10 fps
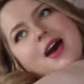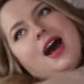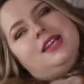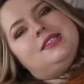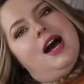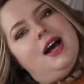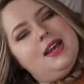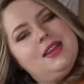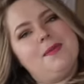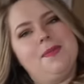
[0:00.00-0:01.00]
I saw
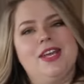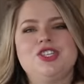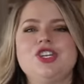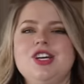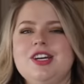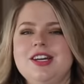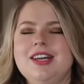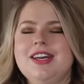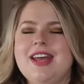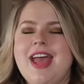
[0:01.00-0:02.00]
it in the picture
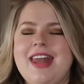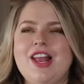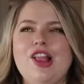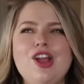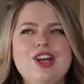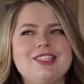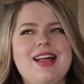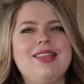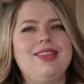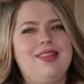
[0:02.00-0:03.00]
and it looks
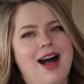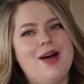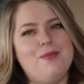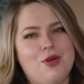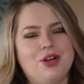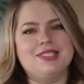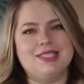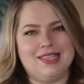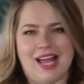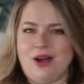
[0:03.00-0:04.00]
a lot more
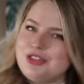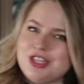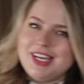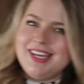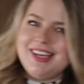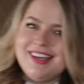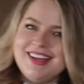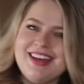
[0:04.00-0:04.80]
slouchy